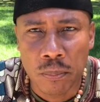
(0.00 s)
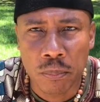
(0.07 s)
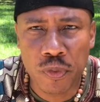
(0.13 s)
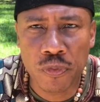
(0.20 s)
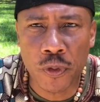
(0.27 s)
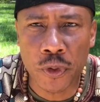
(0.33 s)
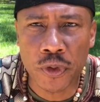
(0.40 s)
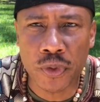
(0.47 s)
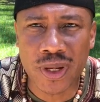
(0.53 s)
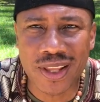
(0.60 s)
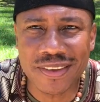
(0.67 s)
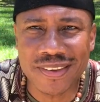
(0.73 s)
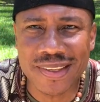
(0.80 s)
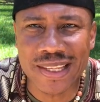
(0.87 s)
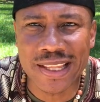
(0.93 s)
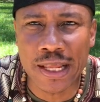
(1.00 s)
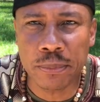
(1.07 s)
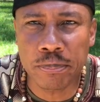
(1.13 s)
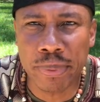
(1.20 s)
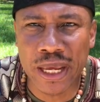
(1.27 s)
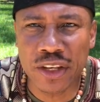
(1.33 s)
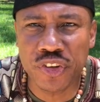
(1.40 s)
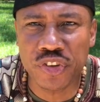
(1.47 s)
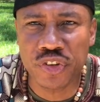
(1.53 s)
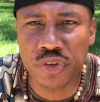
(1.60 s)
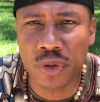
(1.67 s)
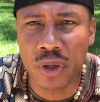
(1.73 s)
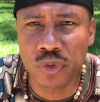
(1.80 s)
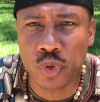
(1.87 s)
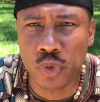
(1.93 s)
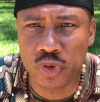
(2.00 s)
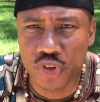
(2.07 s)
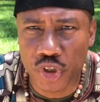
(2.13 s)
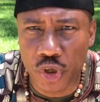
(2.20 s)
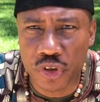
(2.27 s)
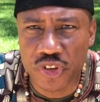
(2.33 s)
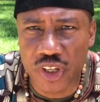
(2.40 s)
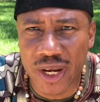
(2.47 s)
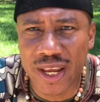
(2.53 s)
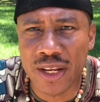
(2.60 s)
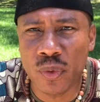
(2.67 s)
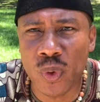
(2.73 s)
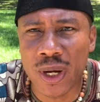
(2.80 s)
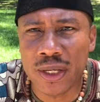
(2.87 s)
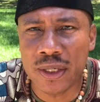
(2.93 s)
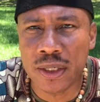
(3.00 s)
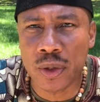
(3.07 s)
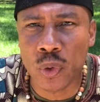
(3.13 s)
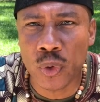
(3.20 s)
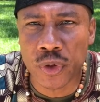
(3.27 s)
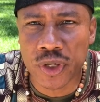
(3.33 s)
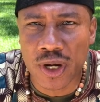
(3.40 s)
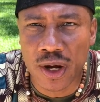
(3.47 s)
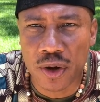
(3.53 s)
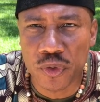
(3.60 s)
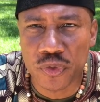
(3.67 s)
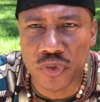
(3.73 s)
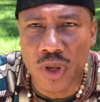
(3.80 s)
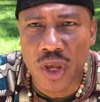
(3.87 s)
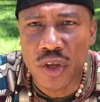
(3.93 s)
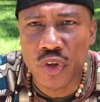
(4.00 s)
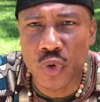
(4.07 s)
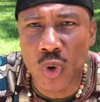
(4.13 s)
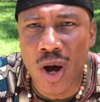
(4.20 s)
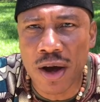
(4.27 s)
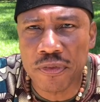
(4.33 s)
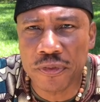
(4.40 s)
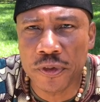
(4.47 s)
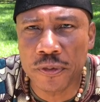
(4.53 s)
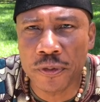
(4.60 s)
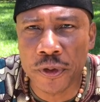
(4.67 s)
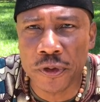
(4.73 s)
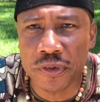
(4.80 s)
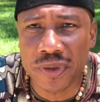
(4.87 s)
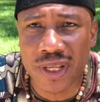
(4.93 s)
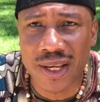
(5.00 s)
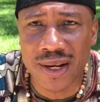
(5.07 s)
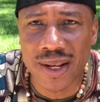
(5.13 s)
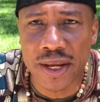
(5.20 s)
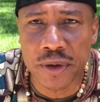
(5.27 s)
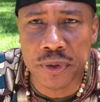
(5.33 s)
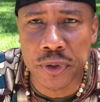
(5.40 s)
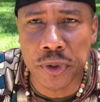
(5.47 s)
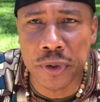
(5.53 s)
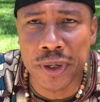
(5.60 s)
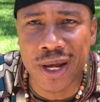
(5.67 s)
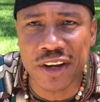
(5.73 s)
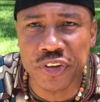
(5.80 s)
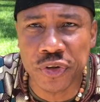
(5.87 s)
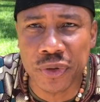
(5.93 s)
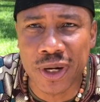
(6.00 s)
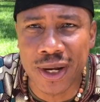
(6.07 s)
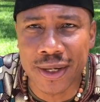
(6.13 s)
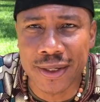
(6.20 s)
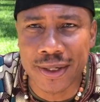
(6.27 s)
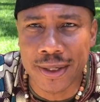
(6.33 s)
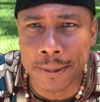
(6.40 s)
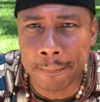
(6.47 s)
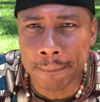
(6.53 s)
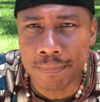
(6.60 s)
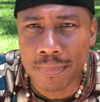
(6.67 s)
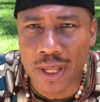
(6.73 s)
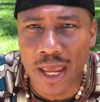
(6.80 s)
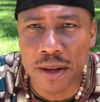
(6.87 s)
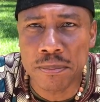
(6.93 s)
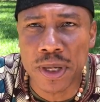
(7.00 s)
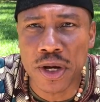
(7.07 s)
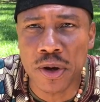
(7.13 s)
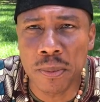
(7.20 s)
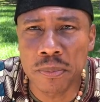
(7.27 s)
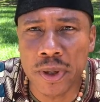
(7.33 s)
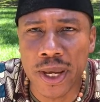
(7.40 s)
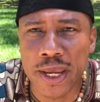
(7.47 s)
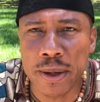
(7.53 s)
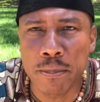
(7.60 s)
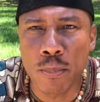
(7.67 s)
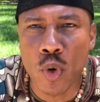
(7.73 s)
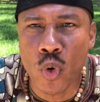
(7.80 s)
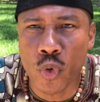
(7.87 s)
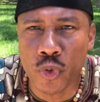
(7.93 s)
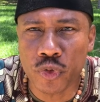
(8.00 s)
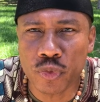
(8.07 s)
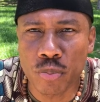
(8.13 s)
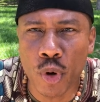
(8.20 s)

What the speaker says: Before you can sit at bench to judge anyone in the courthouse, you have to first declare your nationality and become a Moors.